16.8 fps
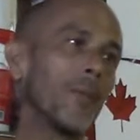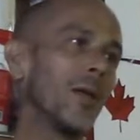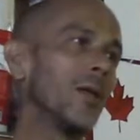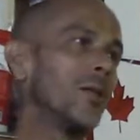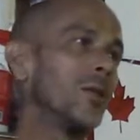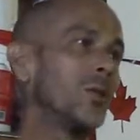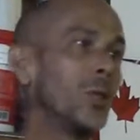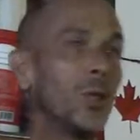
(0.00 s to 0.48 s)

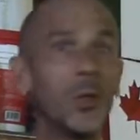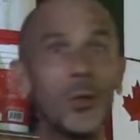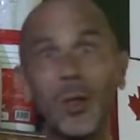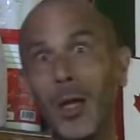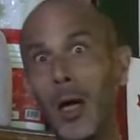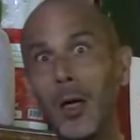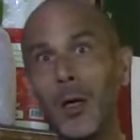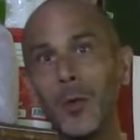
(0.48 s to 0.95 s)
to go
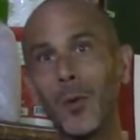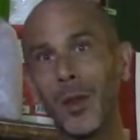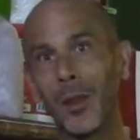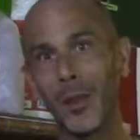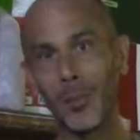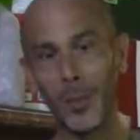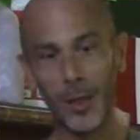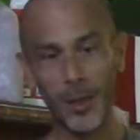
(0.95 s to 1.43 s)
along with
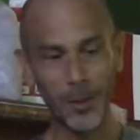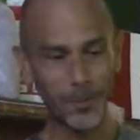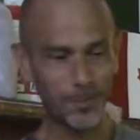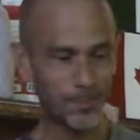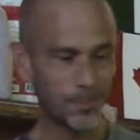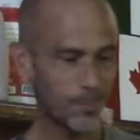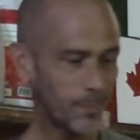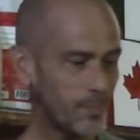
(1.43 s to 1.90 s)
the meal.
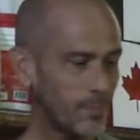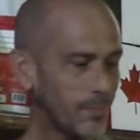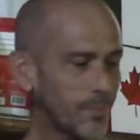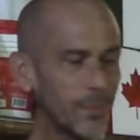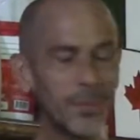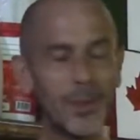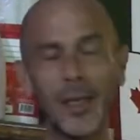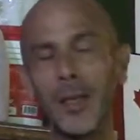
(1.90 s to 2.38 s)

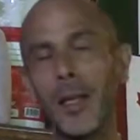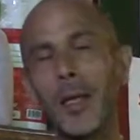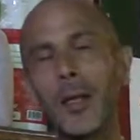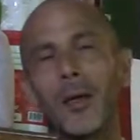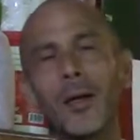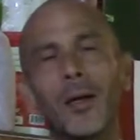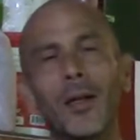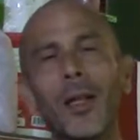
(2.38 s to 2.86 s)
And there
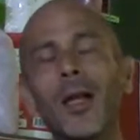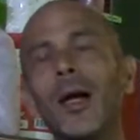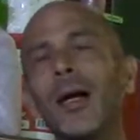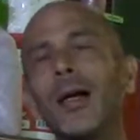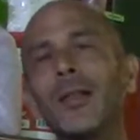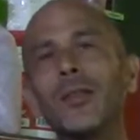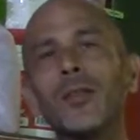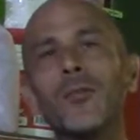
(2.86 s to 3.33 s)
are
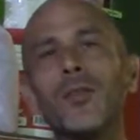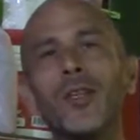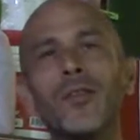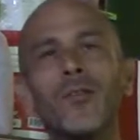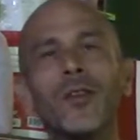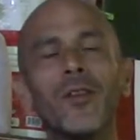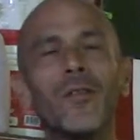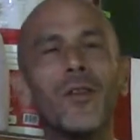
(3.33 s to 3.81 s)
lots of
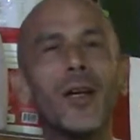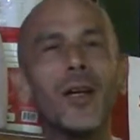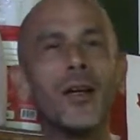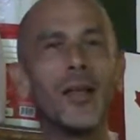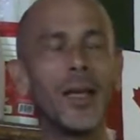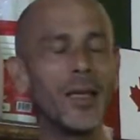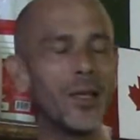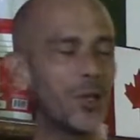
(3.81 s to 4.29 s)
different
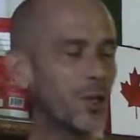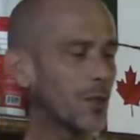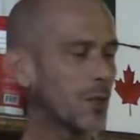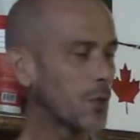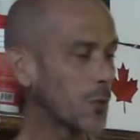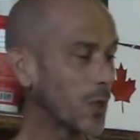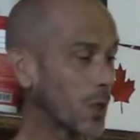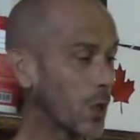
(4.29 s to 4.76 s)

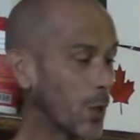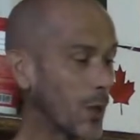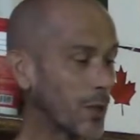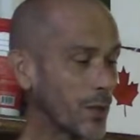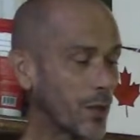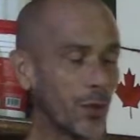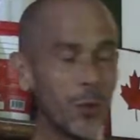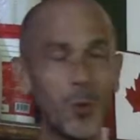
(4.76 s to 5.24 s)
variations. We're going
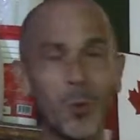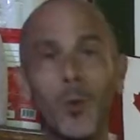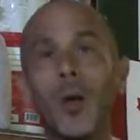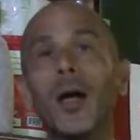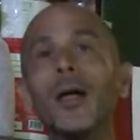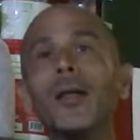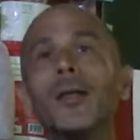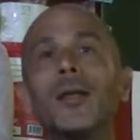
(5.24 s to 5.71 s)
to do
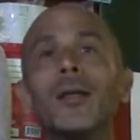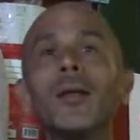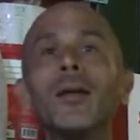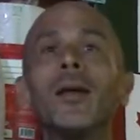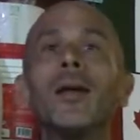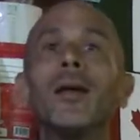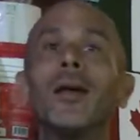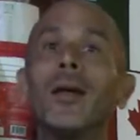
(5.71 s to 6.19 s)
one
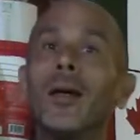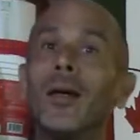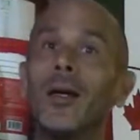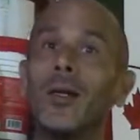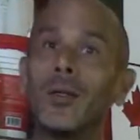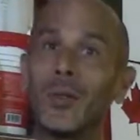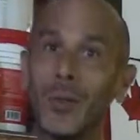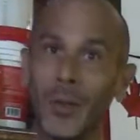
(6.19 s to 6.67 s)

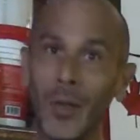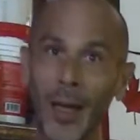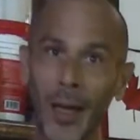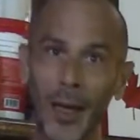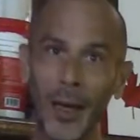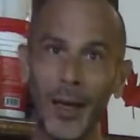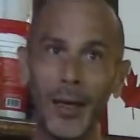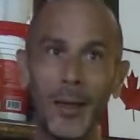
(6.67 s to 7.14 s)

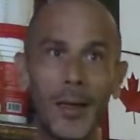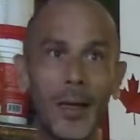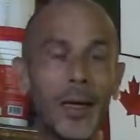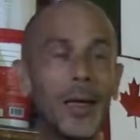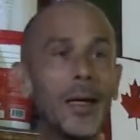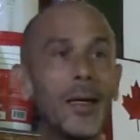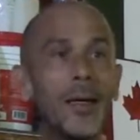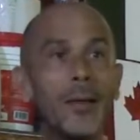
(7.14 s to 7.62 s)
today,
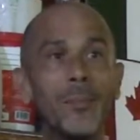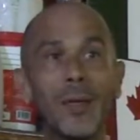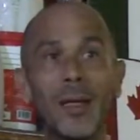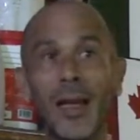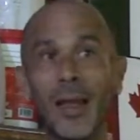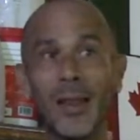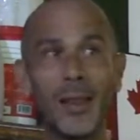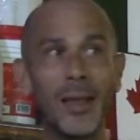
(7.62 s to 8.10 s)
and
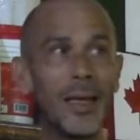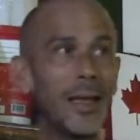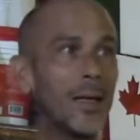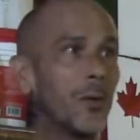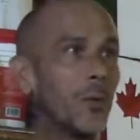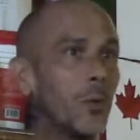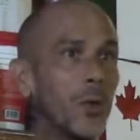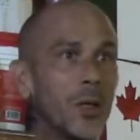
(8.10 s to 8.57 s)
I think
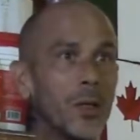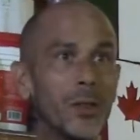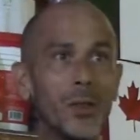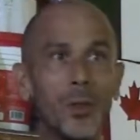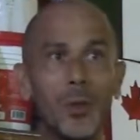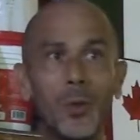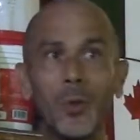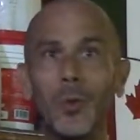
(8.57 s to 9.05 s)
we'll
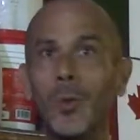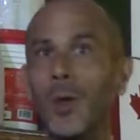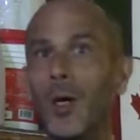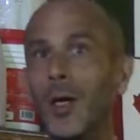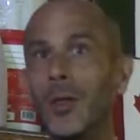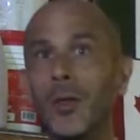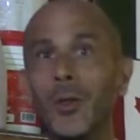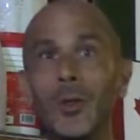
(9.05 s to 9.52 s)
do
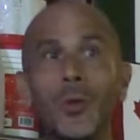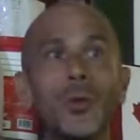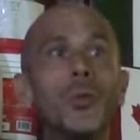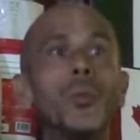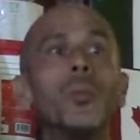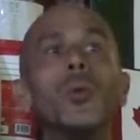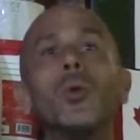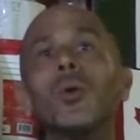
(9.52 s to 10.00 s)
one or two
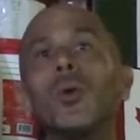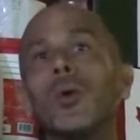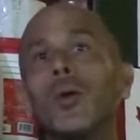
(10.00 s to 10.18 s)
more